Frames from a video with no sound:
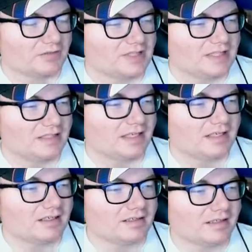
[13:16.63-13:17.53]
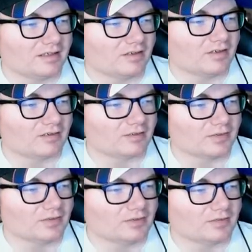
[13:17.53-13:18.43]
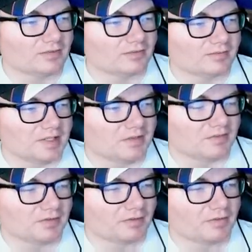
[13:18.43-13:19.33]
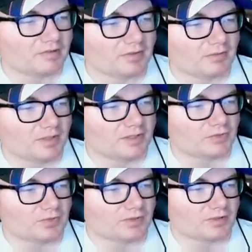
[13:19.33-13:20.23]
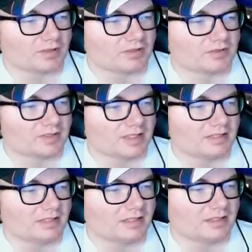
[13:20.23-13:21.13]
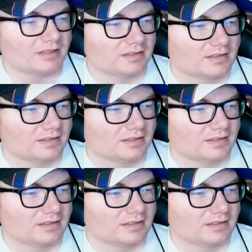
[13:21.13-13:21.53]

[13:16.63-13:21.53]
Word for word: you know, seeing that that article or interview or whatever it was where Carl said that